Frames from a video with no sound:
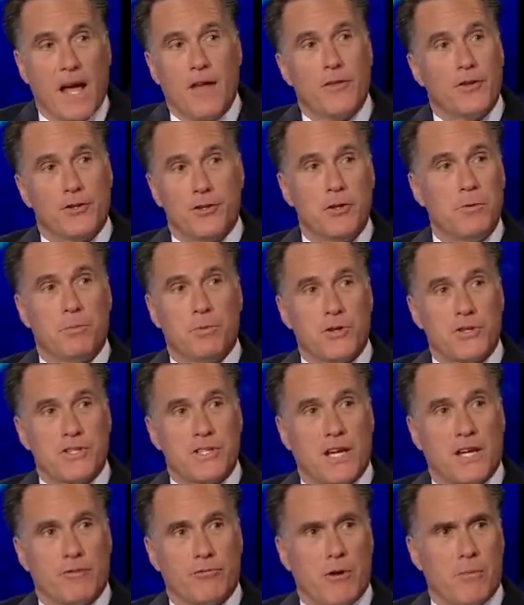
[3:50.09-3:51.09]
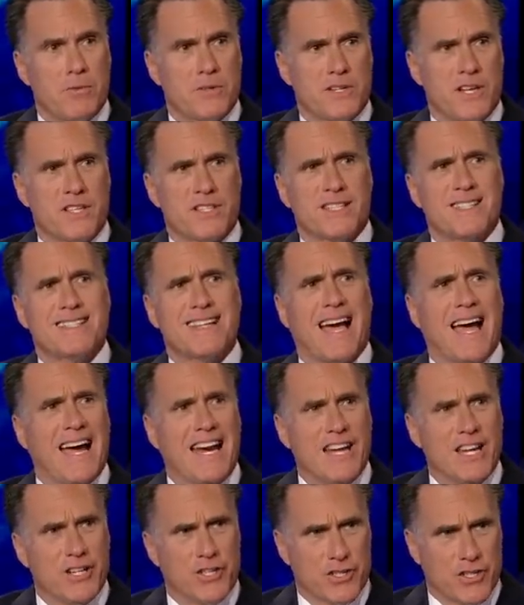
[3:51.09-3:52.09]
And the 2% represents a
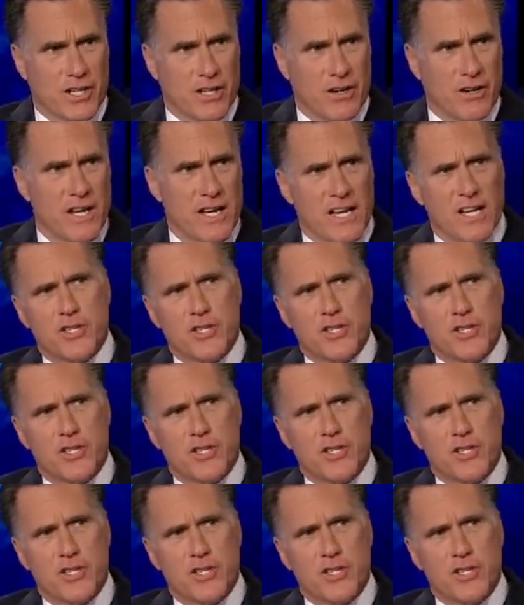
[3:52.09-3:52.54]
tiny share.